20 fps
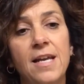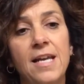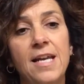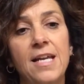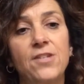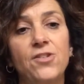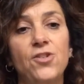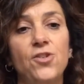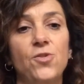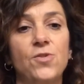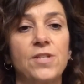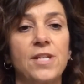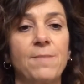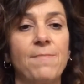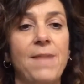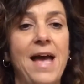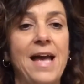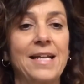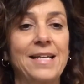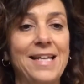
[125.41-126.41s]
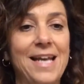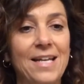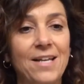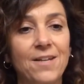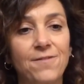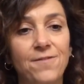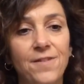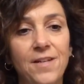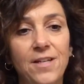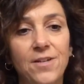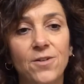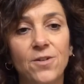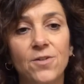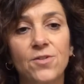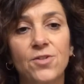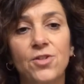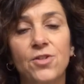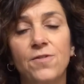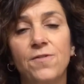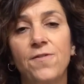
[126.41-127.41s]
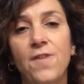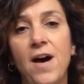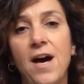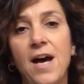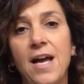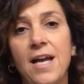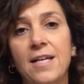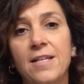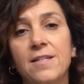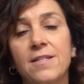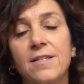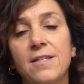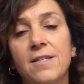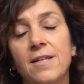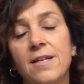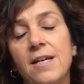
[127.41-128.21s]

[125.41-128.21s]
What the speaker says: It's using magnetic fields to find